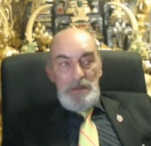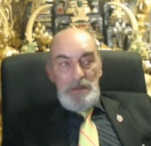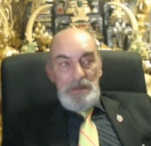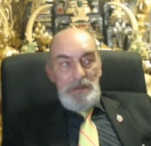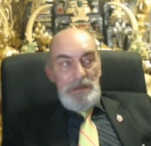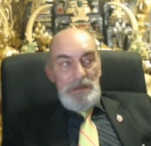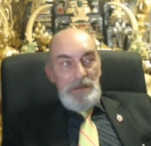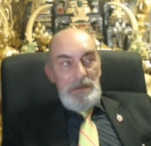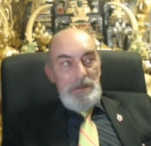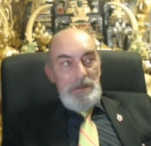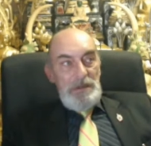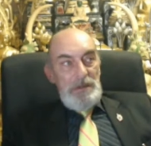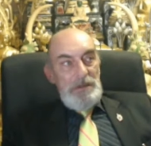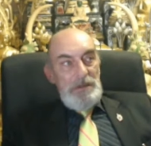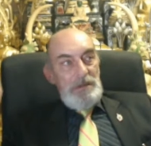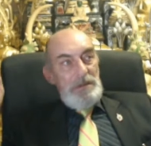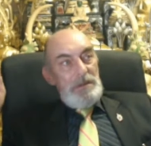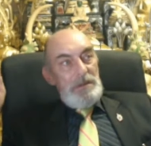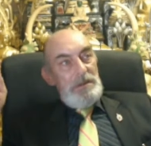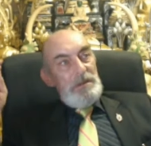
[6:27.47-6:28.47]

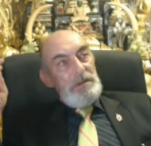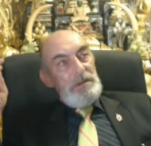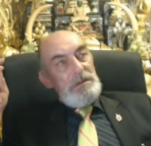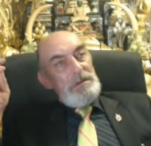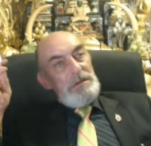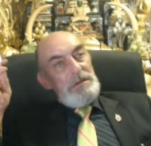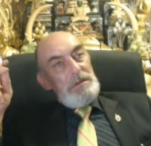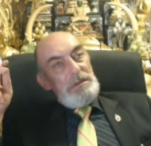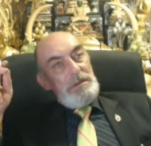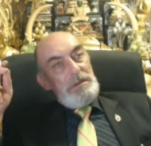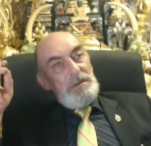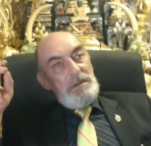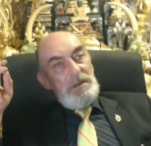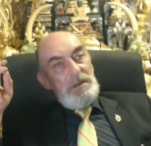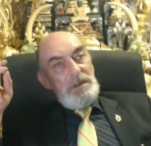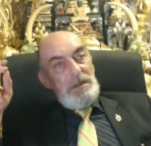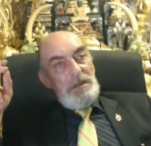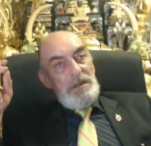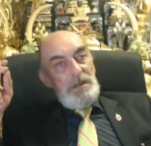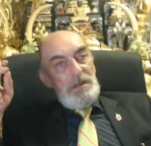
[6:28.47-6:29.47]

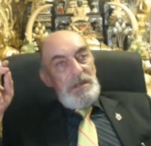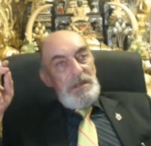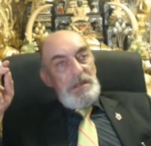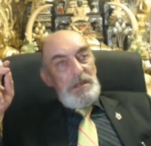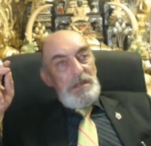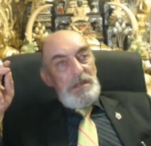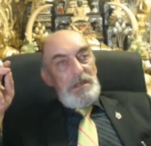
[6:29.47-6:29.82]
(silence)